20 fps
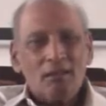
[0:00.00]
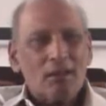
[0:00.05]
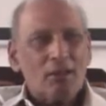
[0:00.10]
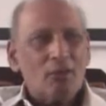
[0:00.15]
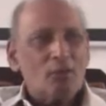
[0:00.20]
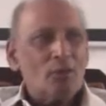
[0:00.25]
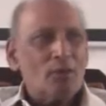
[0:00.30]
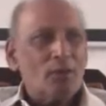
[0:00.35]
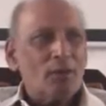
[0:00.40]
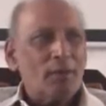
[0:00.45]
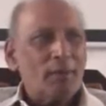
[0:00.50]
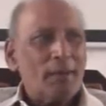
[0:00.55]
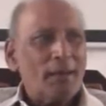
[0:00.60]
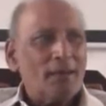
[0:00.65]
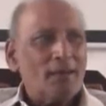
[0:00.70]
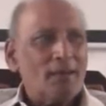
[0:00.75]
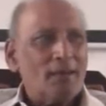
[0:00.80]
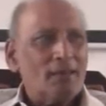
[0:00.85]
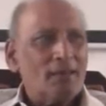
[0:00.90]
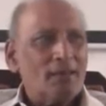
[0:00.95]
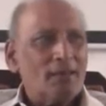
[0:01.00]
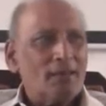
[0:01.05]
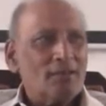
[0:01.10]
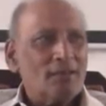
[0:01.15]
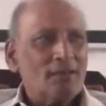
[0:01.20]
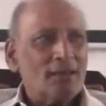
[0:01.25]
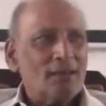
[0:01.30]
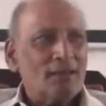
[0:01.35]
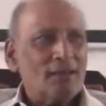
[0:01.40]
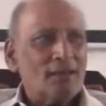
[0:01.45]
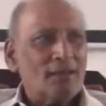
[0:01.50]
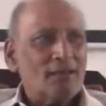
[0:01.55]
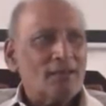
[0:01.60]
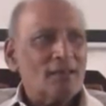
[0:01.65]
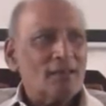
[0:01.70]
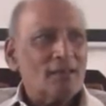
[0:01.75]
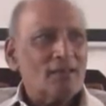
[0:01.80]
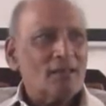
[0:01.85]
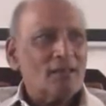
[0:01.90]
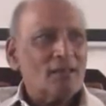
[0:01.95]
They don't abandon their
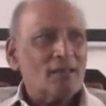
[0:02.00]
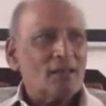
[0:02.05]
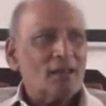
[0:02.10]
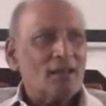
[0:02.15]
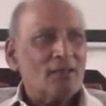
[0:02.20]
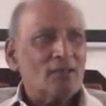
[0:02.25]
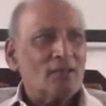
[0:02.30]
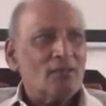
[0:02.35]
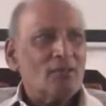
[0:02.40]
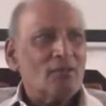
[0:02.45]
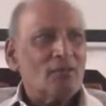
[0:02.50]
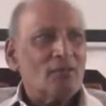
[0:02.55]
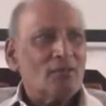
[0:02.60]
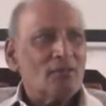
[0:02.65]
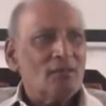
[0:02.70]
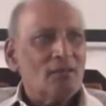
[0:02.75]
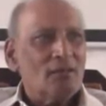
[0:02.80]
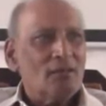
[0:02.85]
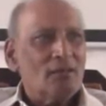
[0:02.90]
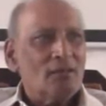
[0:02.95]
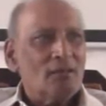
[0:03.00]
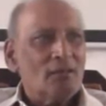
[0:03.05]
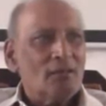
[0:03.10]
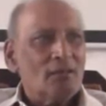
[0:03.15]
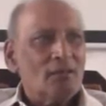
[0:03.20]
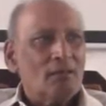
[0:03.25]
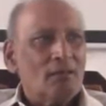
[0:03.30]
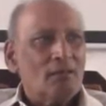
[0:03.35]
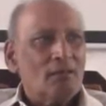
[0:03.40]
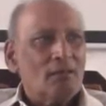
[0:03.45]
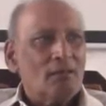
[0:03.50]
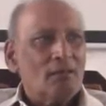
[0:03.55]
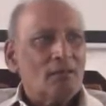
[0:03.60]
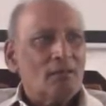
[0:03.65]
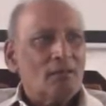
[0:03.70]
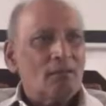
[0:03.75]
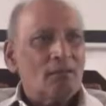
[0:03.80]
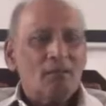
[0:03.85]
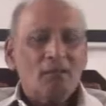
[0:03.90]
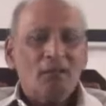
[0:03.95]
status as a Dhatu.
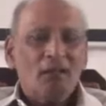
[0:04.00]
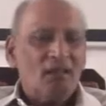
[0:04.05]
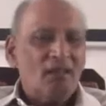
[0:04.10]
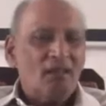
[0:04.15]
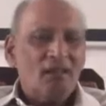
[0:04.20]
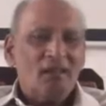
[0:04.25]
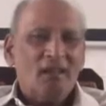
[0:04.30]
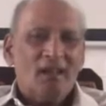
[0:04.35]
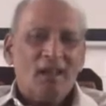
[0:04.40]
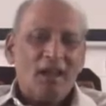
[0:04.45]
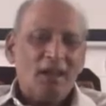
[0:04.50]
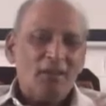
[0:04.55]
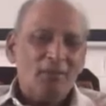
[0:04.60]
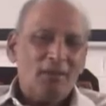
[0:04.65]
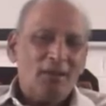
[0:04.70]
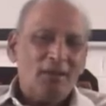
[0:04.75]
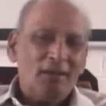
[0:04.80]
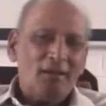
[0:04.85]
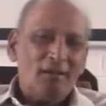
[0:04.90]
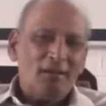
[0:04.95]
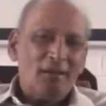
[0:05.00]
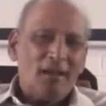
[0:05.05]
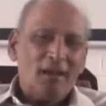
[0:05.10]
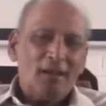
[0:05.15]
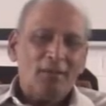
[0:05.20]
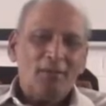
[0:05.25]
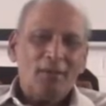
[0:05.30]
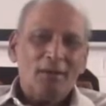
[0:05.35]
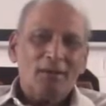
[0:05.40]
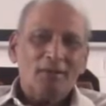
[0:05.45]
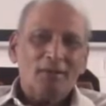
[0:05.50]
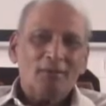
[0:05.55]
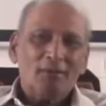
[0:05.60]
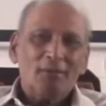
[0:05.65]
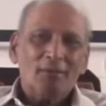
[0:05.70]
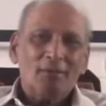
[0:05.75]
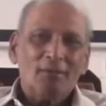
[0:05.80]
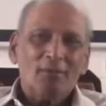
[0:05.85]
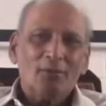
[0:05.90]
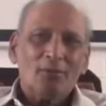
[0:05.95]
No, I will
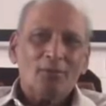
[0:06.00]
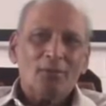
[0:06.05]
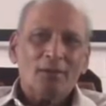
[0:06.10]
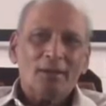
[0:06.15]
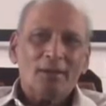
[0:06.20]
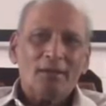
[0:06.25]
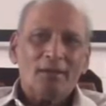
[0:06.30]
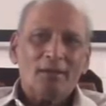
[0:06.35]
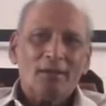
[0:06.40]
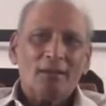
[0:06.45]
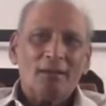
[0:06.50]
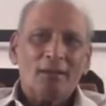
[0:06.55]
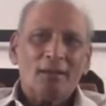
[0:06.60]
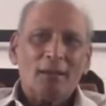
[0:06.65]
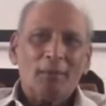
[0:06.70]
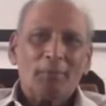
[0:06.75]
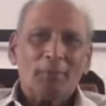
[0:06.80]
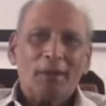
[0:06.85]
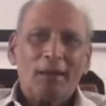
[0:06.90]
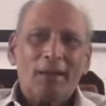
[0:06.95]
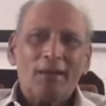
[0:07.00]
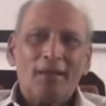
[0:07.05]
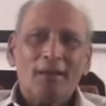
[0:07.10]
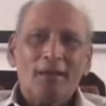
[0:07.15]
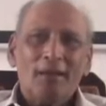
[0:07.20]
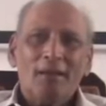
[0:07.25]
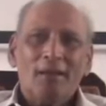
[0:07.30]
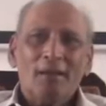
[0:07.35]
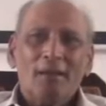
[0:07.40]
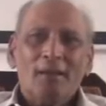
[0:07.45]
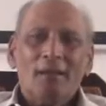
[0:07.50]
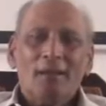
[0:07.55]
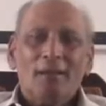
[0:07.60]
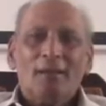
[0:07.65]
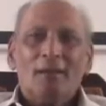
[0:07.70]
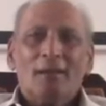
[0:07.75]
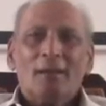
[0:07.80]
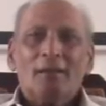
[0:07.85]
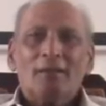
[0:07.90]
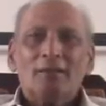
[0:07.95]
go and apply,
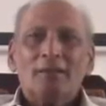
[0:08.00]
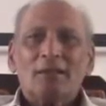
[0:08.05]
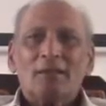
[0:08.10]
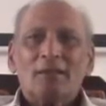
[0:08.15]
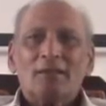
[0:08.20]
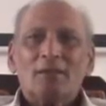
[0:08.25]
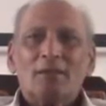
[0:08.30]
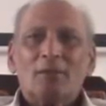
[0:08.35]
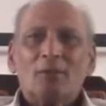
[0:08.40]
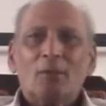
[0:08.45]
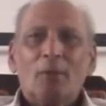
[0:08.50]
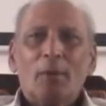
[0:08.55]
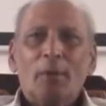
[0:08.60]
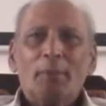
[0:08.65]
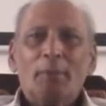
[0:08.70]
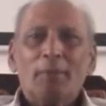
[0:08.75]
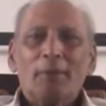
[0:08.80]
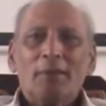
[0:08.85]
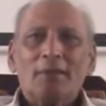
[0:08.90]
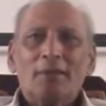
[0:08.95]
since Quip